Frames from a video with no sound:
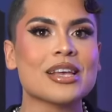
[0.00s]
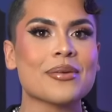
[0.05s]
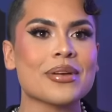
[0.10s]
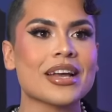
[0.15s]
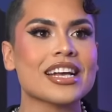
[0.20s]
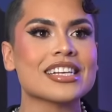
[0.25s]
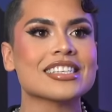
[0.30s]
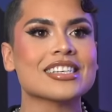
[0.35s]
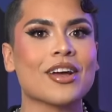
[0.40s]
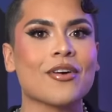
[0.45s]

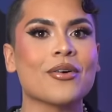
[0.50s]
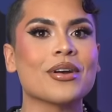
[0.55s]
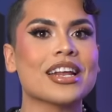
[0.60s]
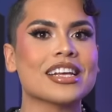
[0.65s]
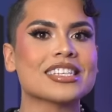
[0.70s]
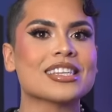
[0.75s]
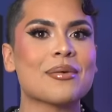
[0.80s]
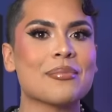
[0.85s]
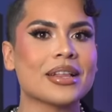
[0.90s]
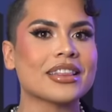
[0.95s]
amigas, que
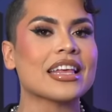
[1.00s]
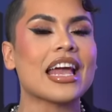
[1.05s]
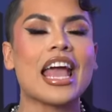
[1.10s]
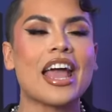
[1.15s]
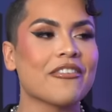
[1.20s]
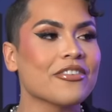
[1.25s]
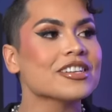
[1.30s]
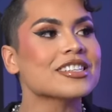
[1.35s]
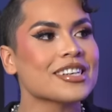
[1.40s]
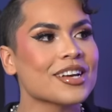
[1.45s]
honestamente,
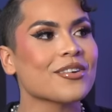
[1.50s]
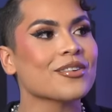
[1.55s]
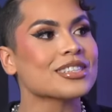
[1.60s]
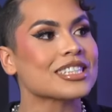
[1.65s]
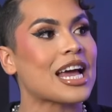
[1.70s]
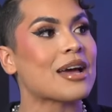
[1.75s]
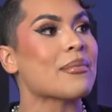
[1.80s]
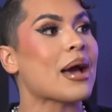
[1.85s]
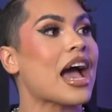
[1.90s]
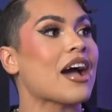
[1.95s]
every single
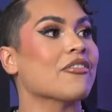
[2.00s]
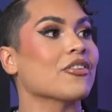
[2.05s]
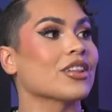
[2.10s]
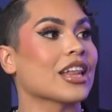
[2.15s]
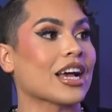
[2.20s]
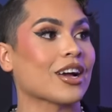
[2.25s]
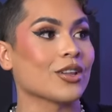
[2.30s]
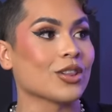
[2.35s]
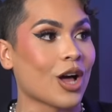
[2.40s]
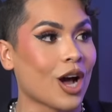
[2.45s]
time I have
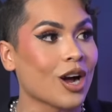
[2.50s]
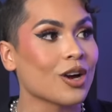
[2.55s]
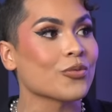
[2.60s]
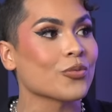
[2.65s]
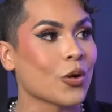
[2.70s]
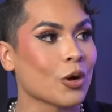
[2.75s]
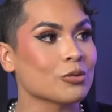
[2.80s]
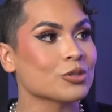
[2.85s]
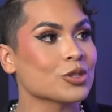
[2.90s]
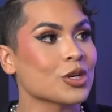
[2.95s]
a
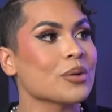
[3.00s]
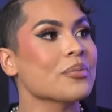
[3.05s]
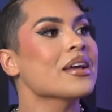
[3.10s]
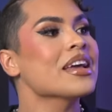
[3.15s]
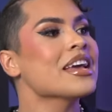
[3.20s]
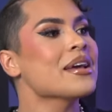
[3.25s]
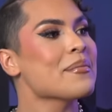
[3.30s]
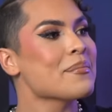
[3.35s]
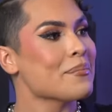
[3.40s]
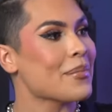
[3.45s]
long road trip,
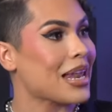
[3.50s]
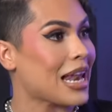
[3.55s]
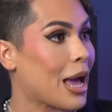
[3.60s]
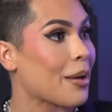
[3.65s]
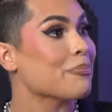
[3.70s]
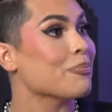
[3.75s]
me la